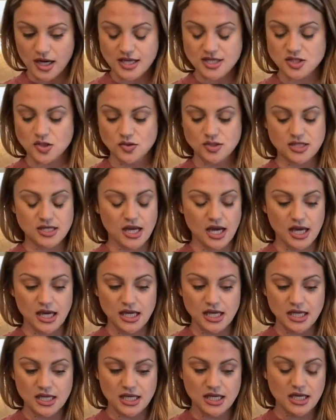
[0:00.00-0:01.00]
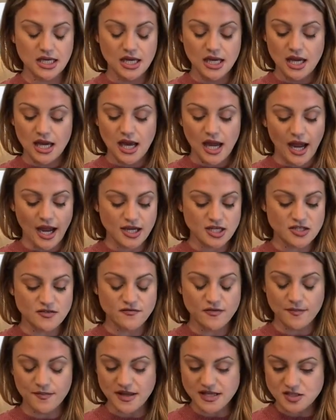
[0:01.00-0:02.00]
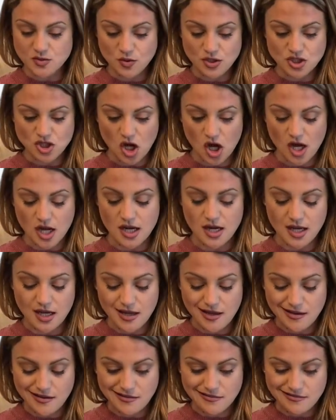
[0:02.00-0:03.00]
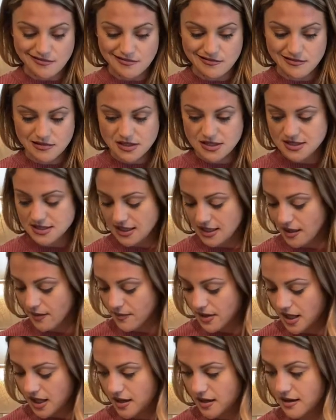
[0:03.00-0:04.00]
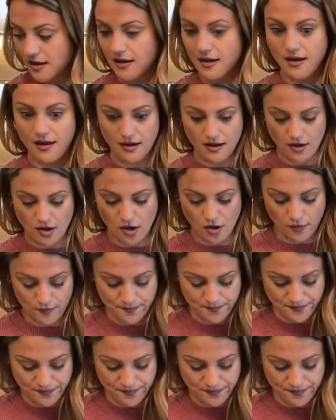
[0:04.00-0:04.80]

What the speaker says: So tonight I can just flip that switch on, stick them in and go.